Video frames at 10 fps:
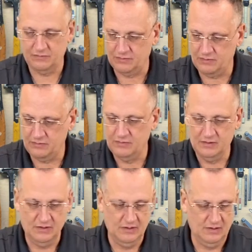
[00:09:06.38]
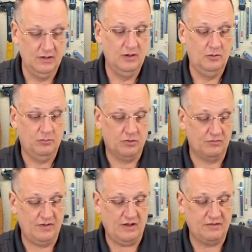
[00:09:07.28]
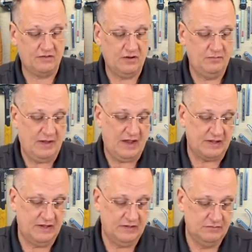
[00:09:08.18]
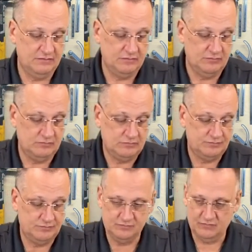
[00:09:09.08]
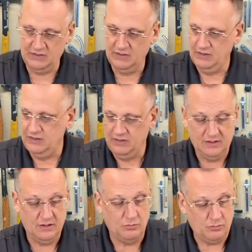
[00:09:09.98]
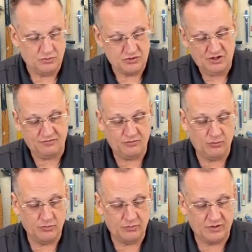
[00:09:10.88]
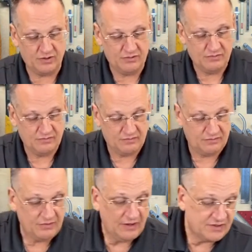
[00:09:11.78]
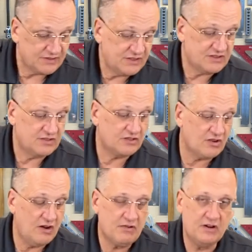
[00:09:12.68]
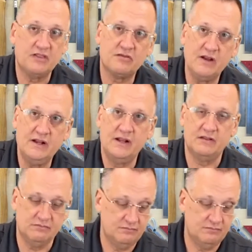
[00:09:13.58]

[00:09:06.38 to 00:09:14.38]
Okay. Put our valving rod back in, and we'll push that forward with the 5/16 nut driver and thread it in.